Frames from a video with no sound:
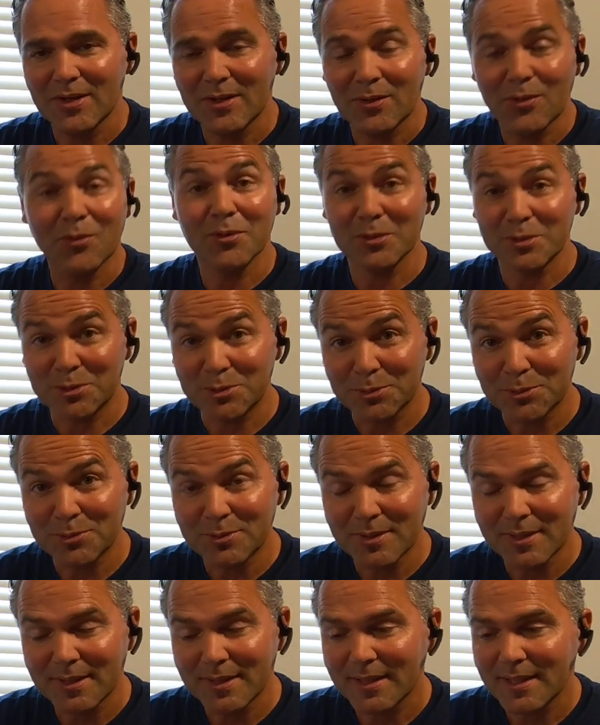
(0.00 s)
or
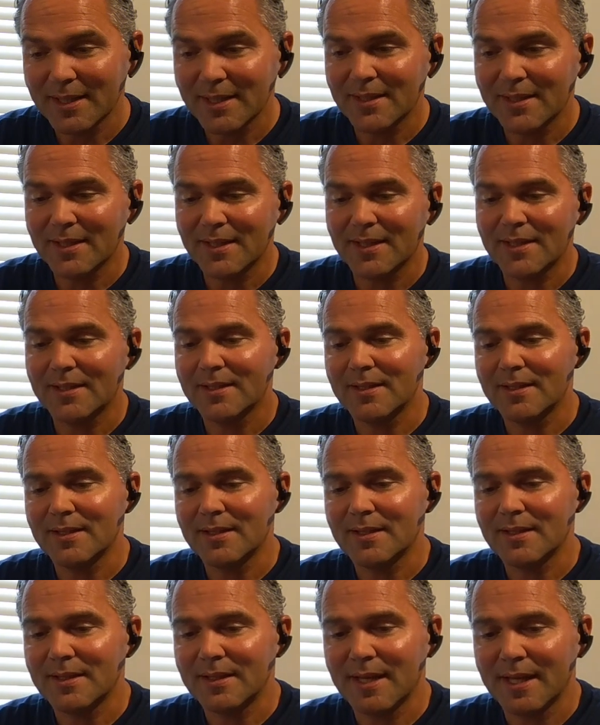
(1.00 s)
two, and
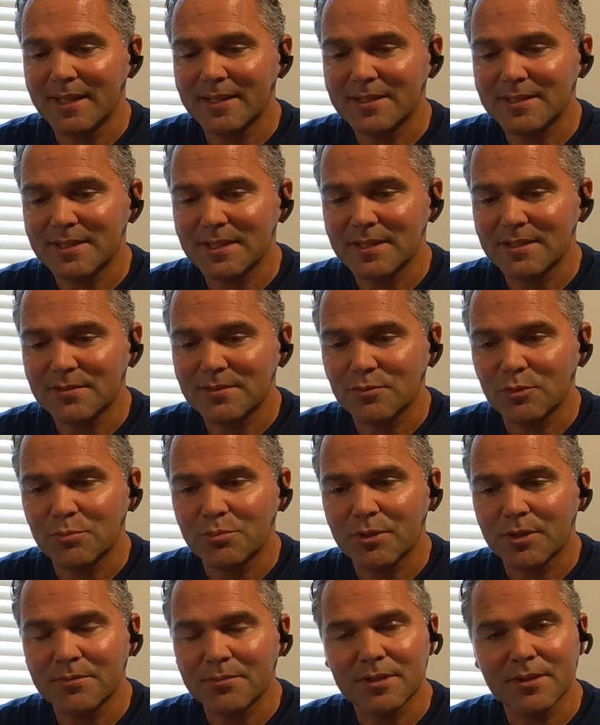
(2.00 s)
headsets will
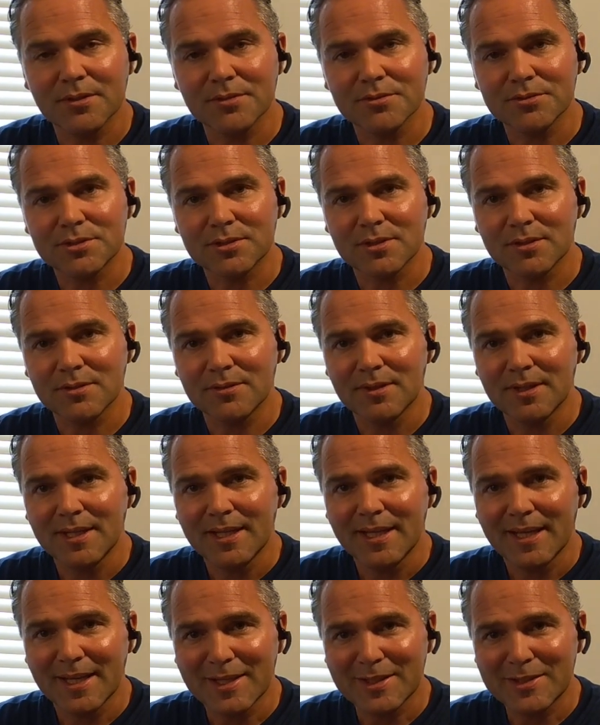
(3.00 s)
probably also
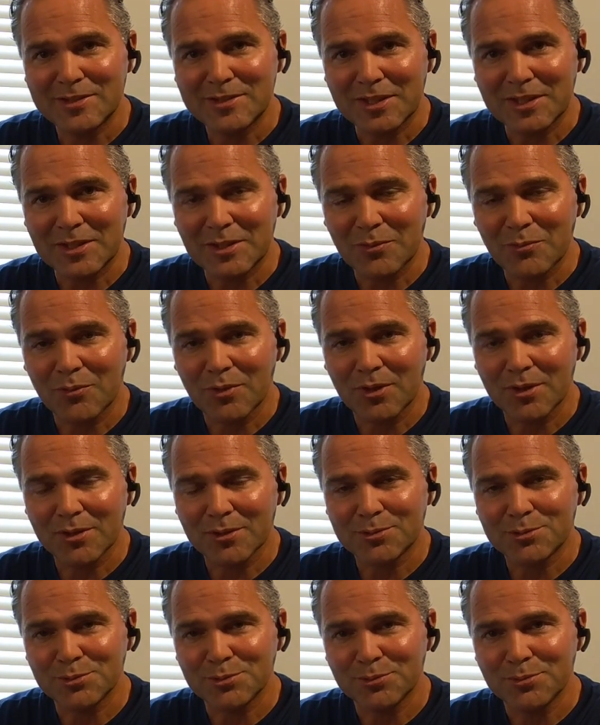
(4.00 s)
take one or
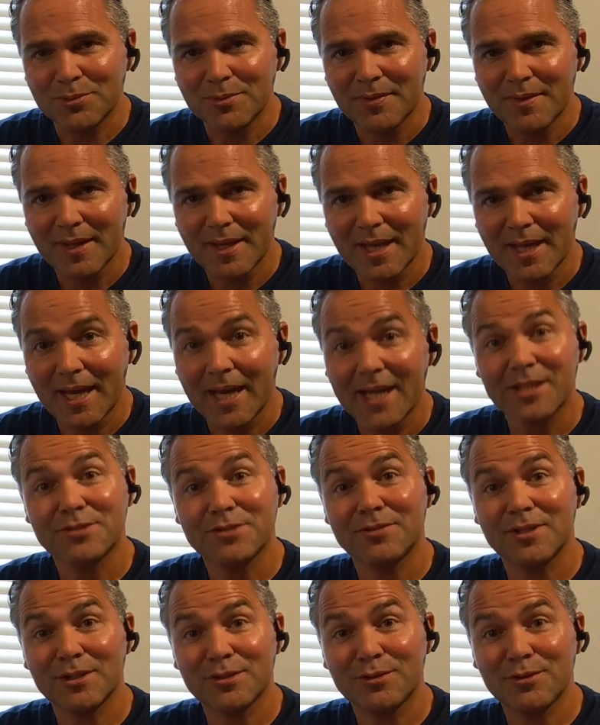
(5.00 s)
two
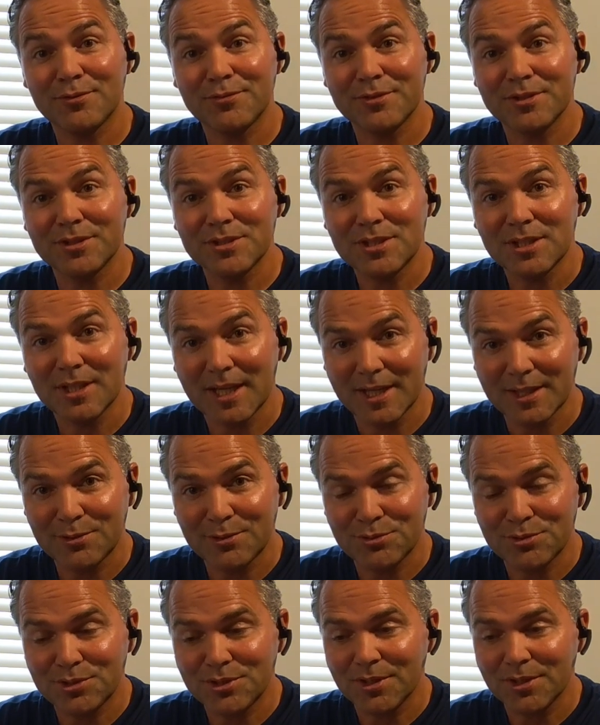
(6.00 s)
extra coffees to
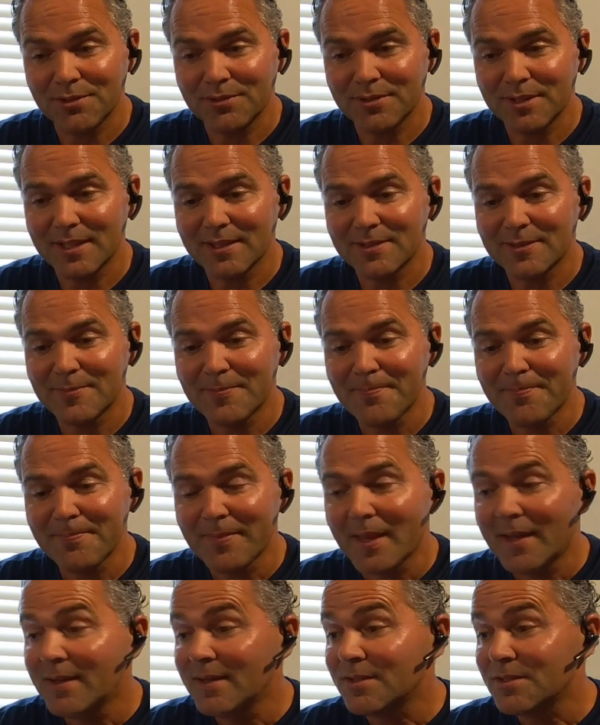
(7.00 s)
show that.
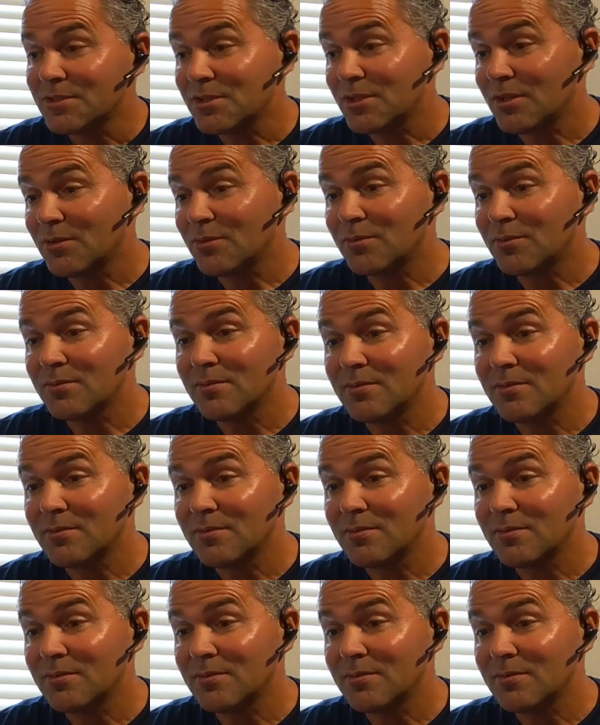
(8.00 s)
So